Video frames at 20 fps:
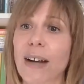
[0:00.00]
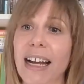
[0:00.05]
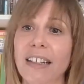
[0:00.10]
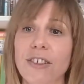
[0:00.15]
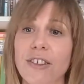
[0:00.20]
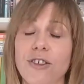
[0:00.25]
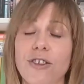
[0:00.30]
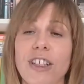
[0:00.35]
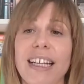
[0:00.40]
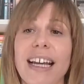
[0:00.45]

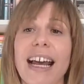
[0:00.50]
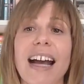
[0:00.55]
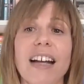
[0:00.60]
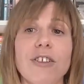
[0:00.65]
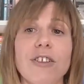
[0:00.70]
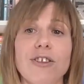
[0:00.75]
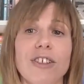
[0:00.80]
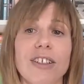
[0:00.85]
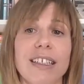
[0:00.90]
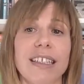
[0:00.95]
strategy
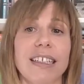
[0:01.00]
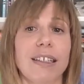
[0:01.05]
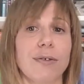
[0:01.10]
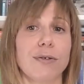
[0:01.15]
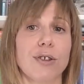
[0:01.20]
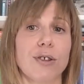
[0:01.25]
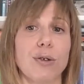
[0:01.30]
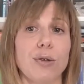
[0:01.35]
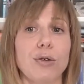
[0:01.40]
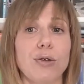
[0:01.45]
actually
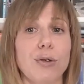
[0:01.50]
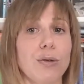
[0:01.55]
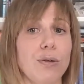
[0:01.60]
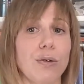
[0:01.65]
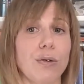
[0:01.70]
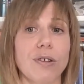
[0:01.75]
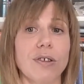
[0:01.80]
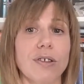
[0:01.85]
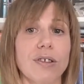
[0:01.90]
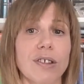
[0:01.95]
gives you
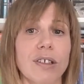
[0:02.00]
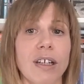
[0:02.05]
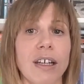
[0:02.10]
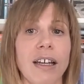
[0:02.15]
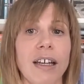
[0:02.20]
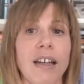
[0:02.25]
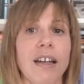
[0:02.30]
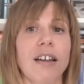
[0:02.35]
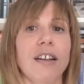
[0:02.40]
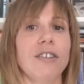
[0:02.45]
tools,
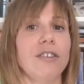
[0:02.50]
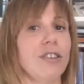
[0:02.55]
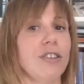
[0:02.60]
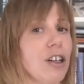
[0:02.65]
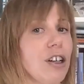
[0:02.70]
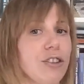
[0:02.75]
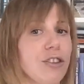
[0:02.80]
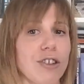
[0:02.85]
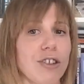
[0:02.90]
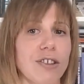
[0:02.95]

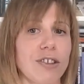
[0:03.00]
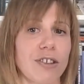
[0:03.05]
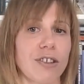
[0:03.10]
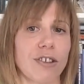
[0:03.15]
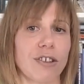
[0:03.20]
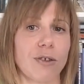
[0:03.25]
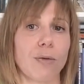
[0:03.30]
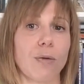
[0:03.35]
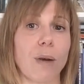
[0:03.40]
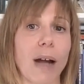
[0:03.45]
not just
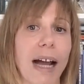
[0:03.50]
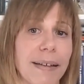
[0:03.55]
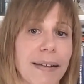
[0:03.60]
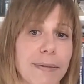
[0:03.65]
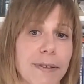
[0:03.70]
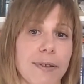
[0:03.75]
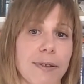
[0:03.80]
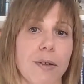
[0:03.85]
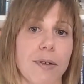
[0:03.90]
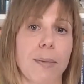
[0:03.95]
to
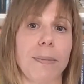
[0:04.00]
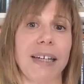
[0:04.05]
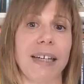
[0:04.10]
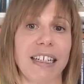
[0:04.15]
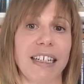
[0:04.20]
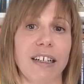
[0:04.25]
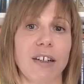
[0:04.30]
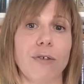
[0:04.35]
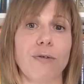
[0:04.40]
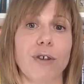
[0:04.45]
grasp the
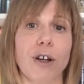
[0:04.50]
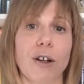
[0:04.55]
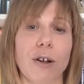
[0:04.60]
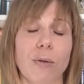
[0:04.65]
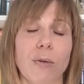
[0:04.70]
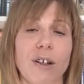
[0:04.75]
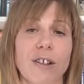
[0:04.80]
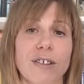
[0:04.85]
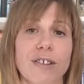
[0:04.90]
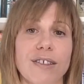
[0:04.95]
meaning of
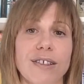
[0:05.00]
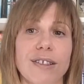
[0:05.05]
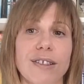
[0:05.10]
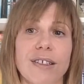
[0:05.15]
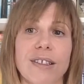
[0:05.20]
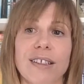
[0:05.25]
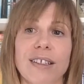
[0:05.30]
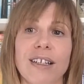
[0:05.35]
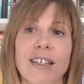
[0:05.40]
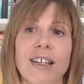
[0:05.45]

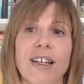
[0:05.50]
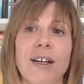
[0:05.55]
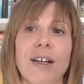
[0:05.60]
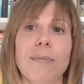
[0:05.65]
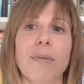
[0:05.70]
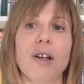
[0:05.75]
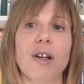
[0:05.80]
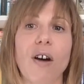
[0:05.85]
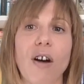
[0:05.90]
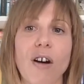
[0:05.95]
artworks,
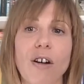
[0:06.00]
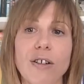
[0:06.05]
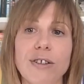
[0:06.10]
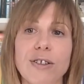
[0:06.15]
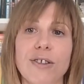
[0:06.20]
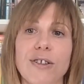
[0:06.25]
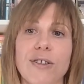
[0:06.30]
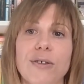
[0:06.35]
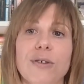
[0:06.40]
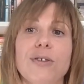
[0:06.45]
but
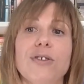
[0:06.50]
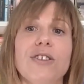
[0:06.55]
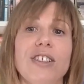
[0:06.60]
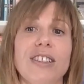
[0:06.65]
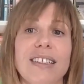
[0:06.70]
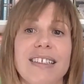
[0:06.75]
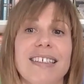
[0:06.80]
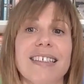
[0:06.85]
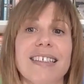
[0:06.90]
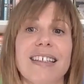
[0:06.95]
also to
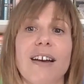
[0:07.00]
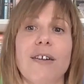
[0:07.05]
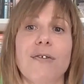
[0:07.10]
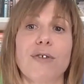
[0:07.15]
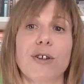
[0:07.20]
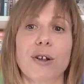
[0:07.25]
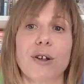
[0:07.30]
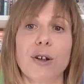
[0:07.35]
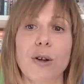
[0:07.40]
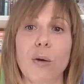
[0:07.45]

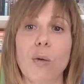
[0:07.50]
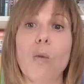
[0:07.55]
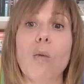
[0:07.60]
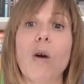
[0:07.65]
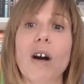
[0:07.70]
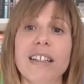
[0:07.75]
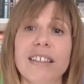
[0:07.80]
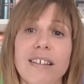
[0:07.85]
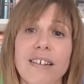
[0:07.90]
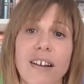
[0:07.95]
discover
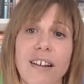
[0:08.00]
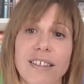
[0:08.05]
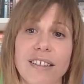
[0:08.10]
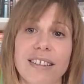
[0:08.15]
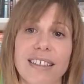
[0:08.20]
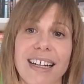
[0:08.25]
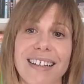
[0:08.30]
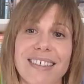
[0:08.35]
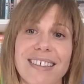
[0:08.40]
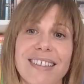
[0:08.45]
what
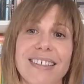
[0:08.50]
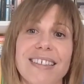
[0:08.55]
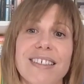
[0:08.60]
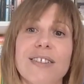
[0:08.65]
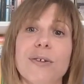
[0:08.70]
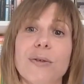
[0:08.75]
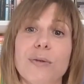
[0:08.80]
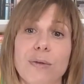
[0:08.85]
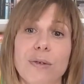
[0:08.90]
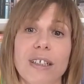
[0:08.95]

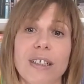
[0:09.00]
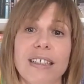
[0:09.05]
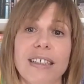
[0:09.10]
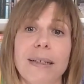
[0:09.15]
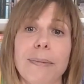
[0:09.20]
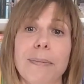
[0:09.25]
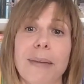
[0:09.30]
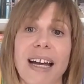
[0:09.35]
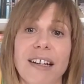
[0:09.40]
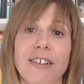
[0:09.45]
contexts
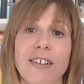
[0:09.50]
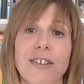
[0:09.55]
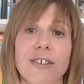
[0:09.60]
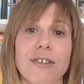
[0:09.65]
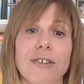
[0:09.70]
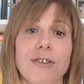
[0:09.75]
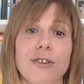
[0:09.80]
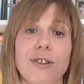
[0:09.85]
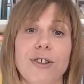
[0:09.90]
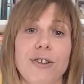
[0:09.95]
really
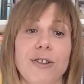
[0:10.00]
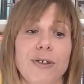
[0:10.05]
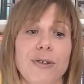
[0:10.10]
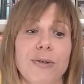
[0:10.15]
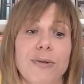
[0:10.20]
matter to